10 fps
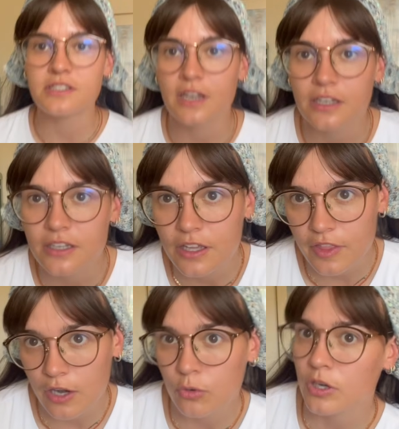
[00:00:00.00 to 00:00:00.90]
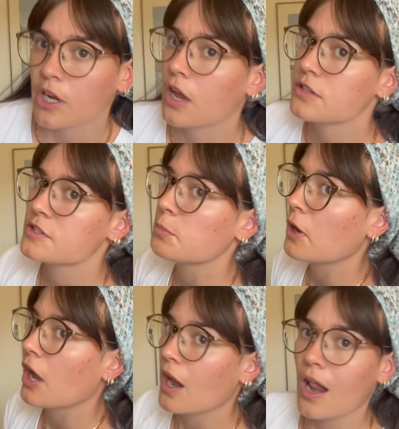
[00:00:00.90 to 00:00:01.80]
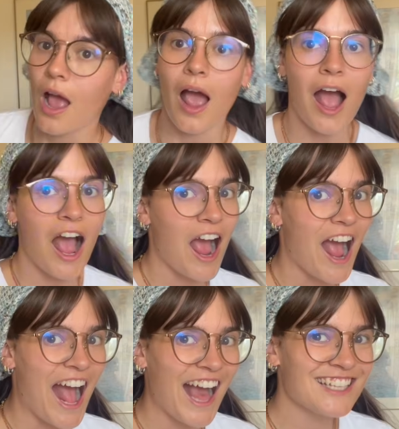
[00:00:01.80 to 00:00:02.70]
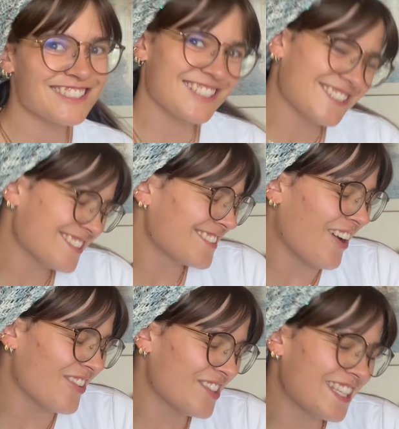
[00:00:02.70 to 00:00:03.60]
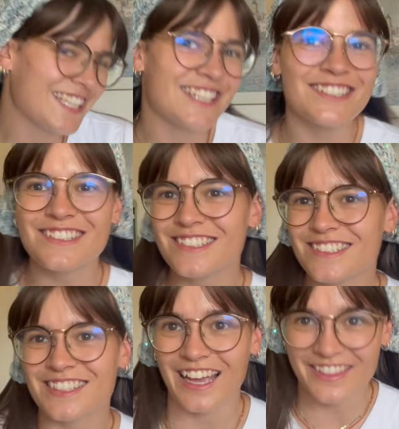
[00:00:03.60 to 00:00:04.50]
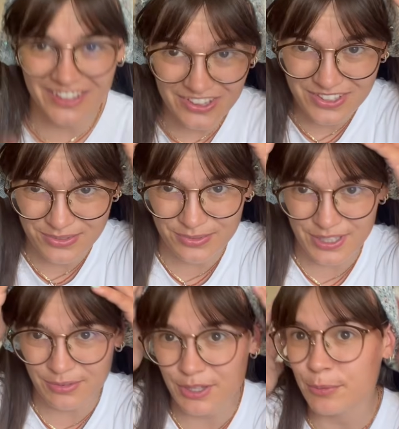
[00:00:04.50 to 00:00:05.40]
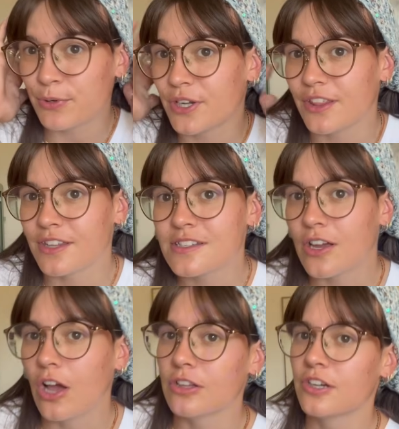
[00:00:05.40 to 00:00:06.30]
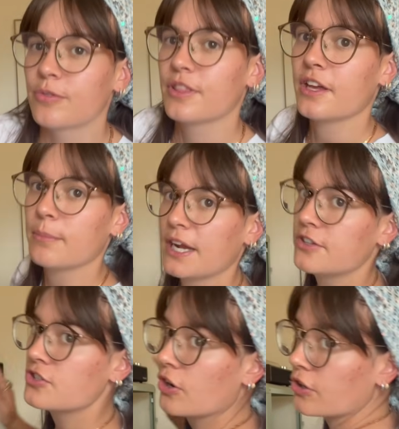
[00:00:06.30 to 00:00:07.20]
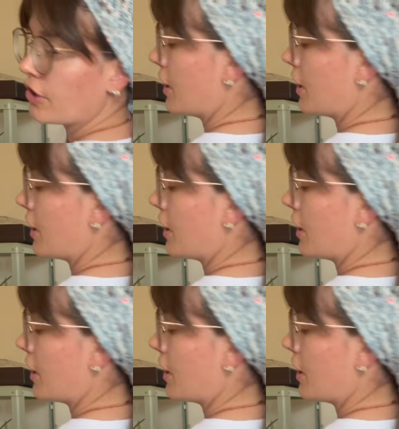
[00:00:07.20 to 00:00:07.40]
second to get that organized, but she's so cute. I think it looks really pretty, this color with like my darker